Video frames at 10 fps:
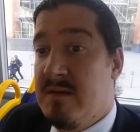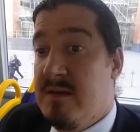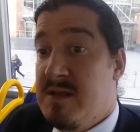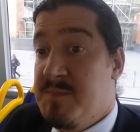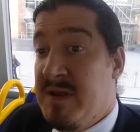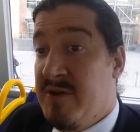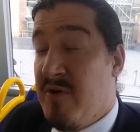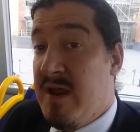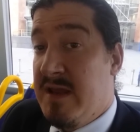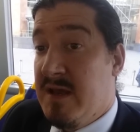Yeah, it's been
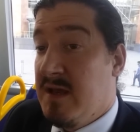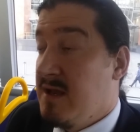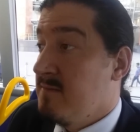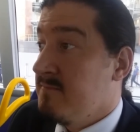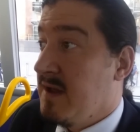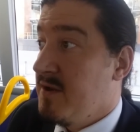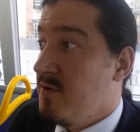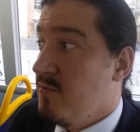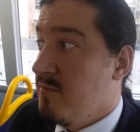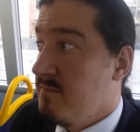great. I
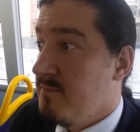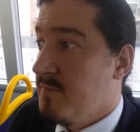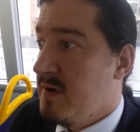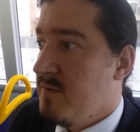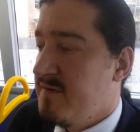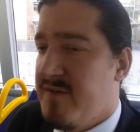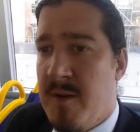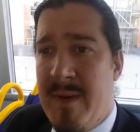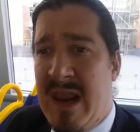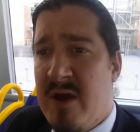know when I worked
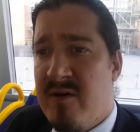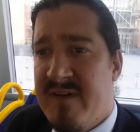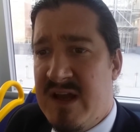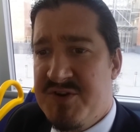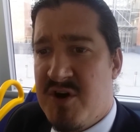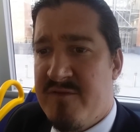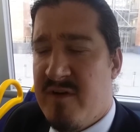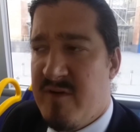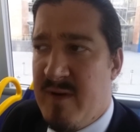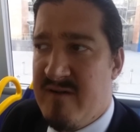for Abellio, I think I drove
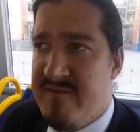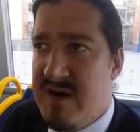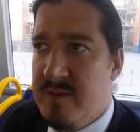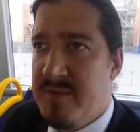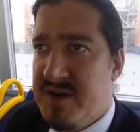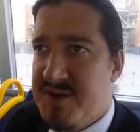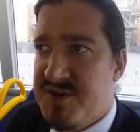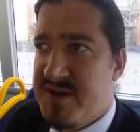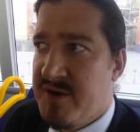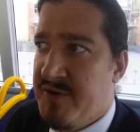over about 3
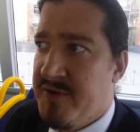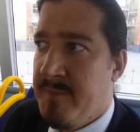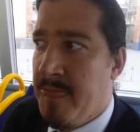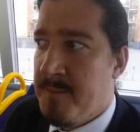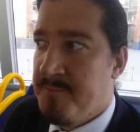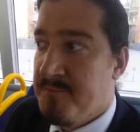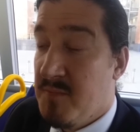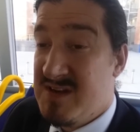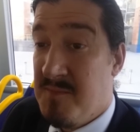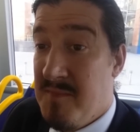bridges in London.
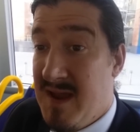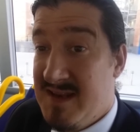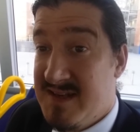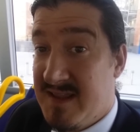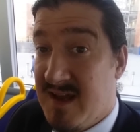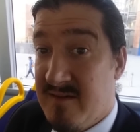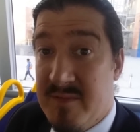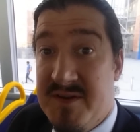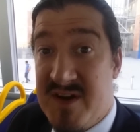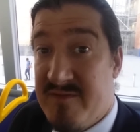But it's amazing that I've
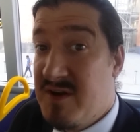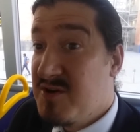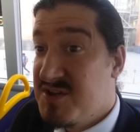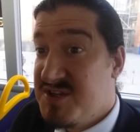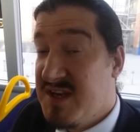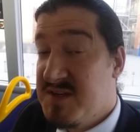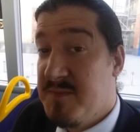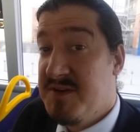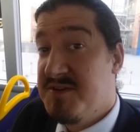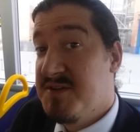been driving across 6
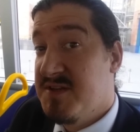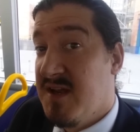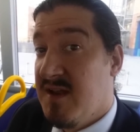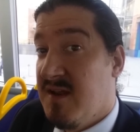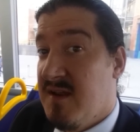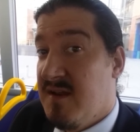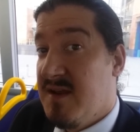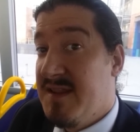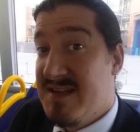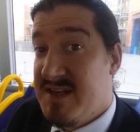bridges
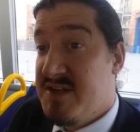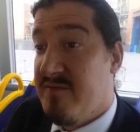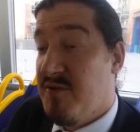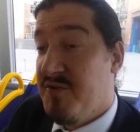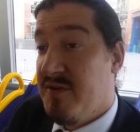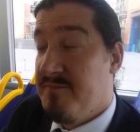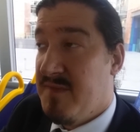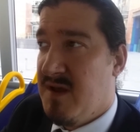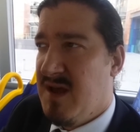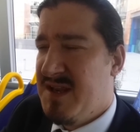in the city of London
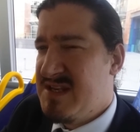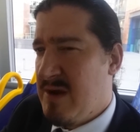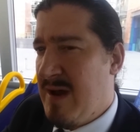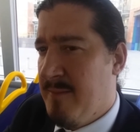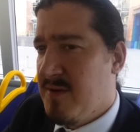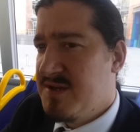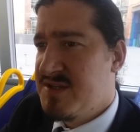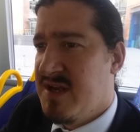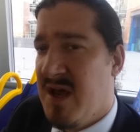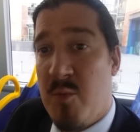and Tower
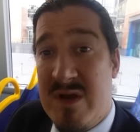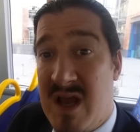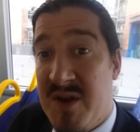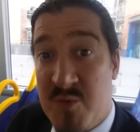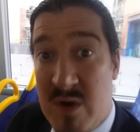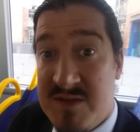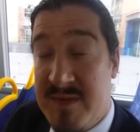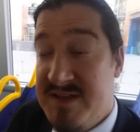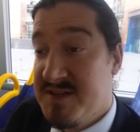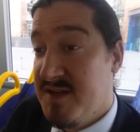Hamlets and
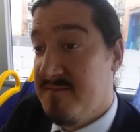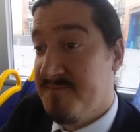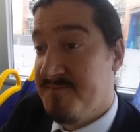Westminster.